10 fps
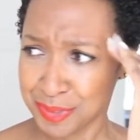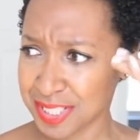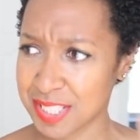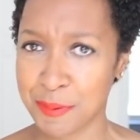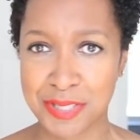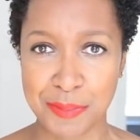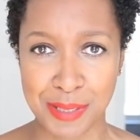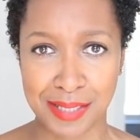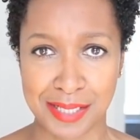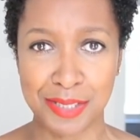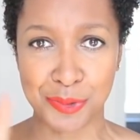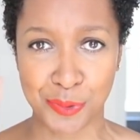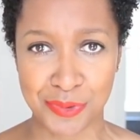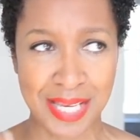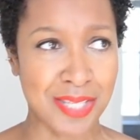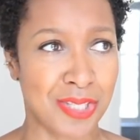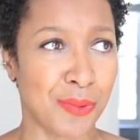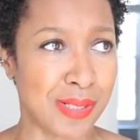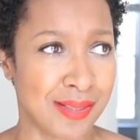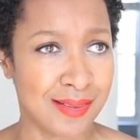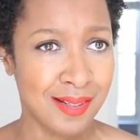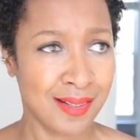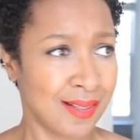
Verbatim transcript: It was just supposed to be like a little thank you and